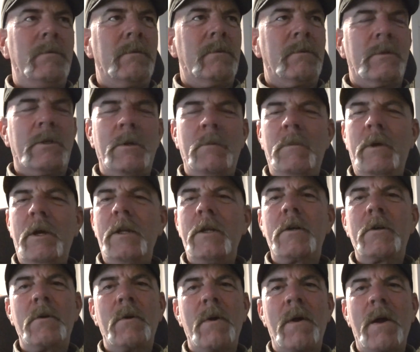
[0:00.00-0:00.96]
commit a
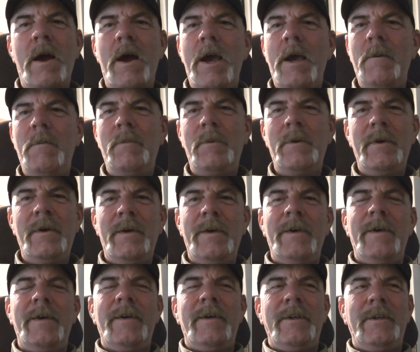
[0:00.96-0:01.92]
crime
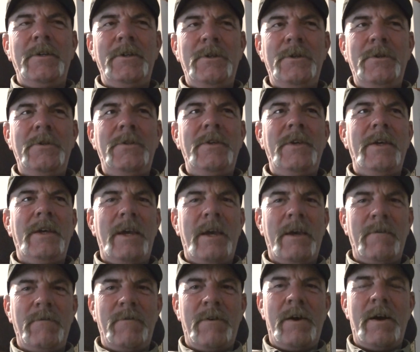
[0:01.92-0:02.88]
using
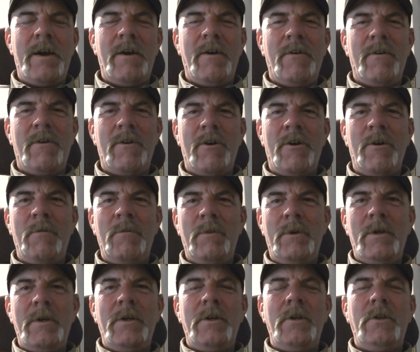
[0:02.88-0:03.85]
a firearm,
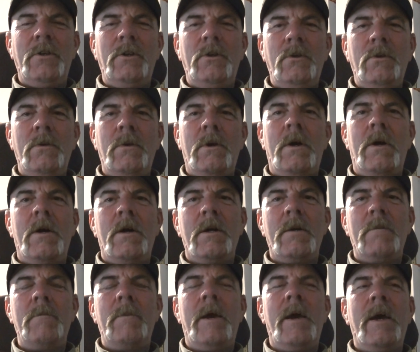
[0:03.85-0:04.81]
you
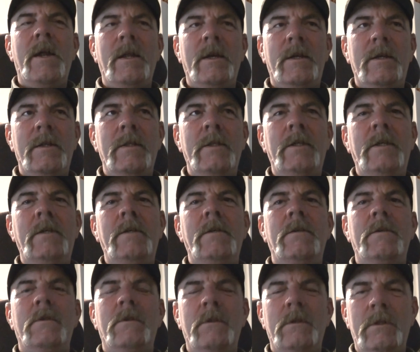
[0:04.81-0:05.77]
automatically
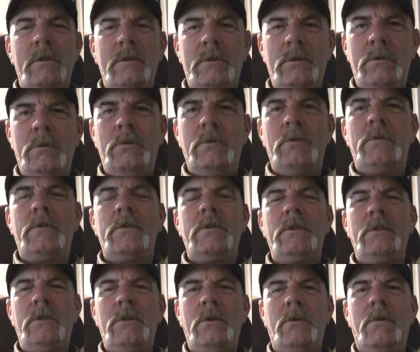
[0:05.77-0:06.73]
lose
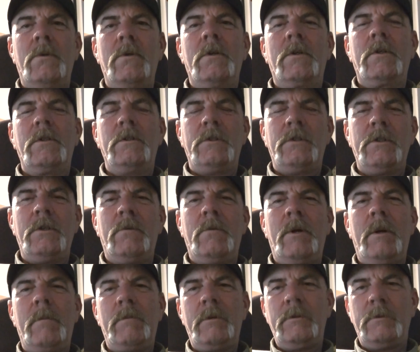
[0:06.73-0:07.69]
your concealed
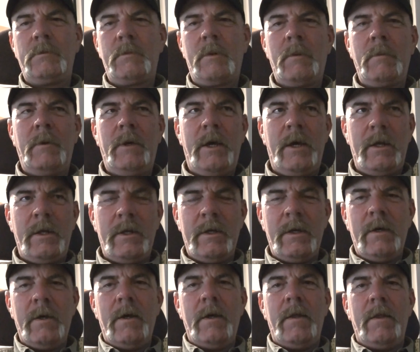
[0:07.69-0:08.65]
weapons permit.
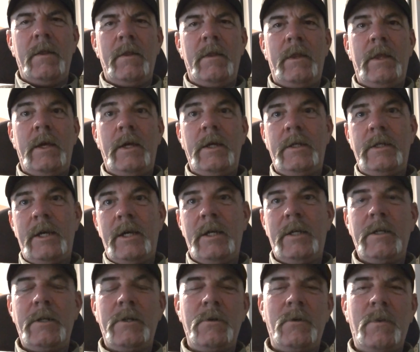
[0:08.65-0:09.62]
They
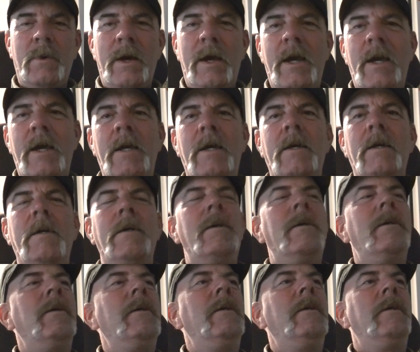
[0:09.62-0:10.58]
take it away.
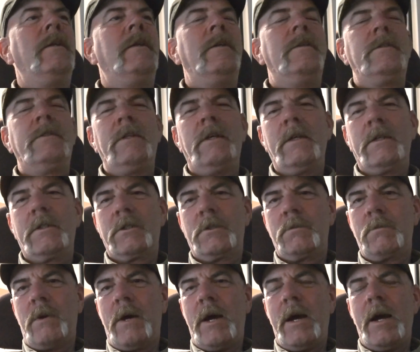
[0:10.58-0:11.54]
It is
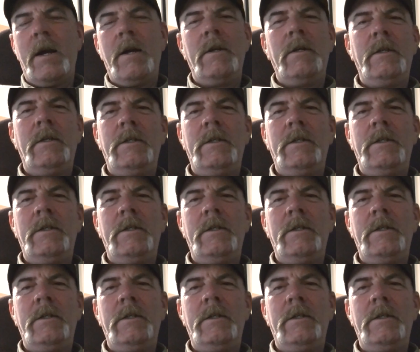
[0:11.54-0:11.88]
expired.